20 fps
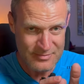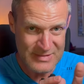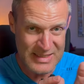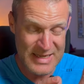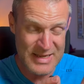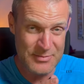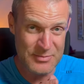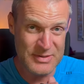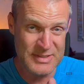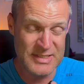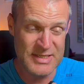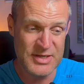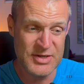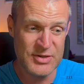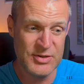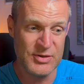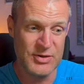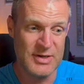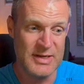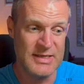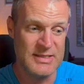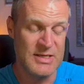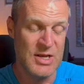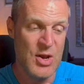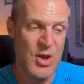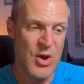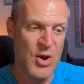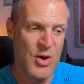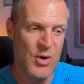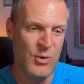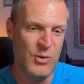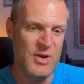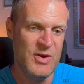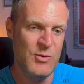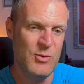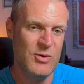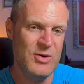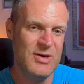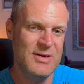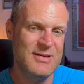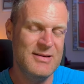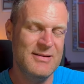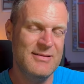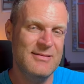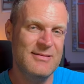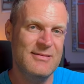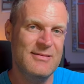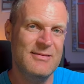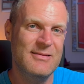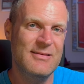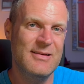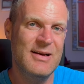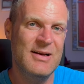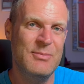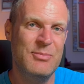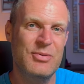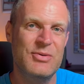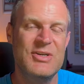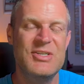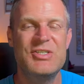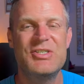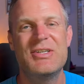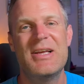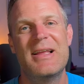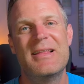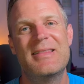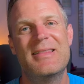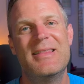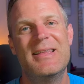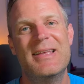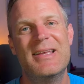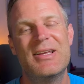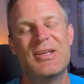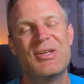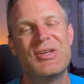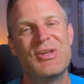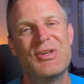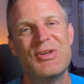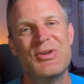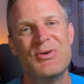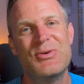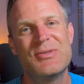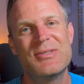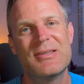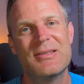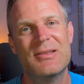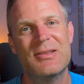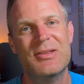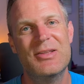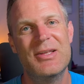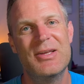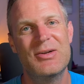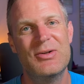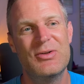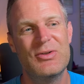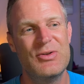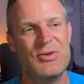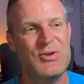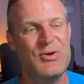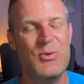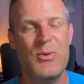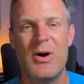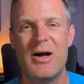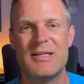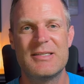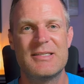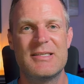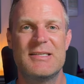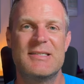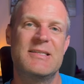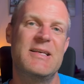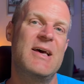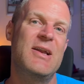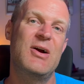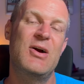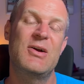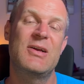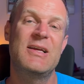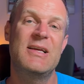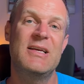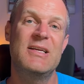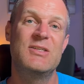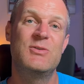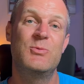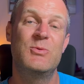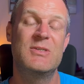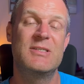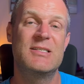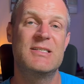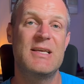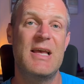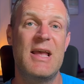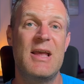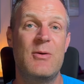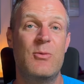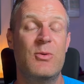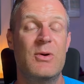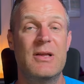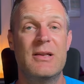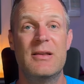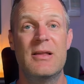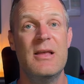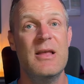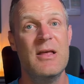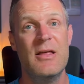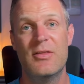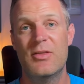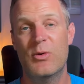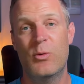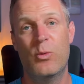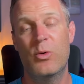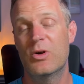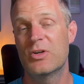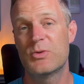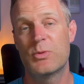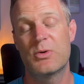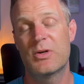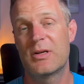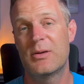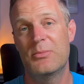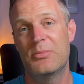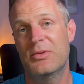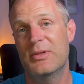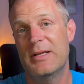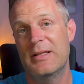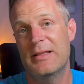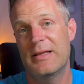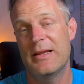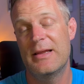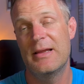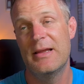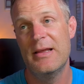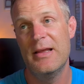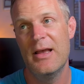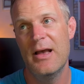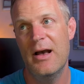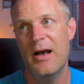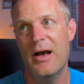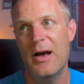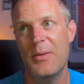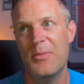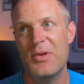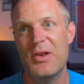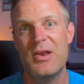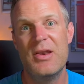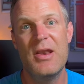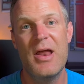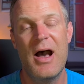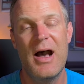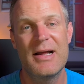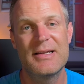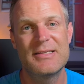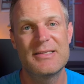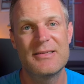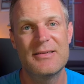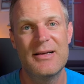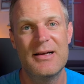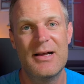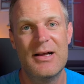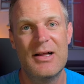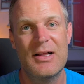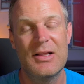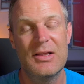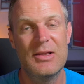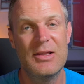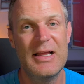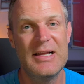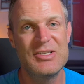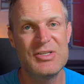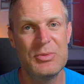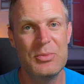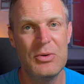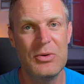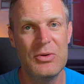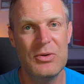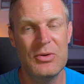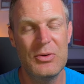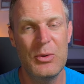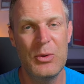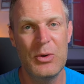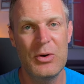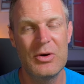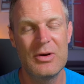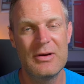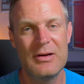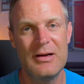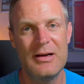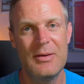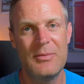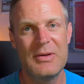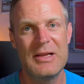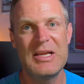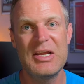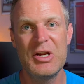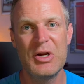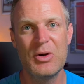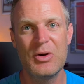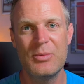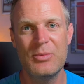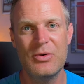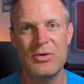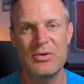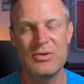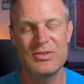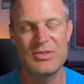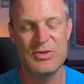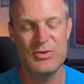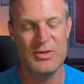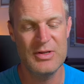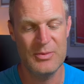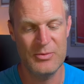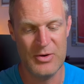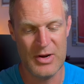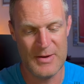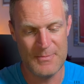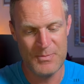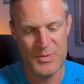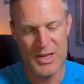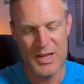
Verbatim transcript: in particular is we would appreciate the cute little nuances that our kids would say when the words were completely um, not uh, legible or um, hearable to them, right?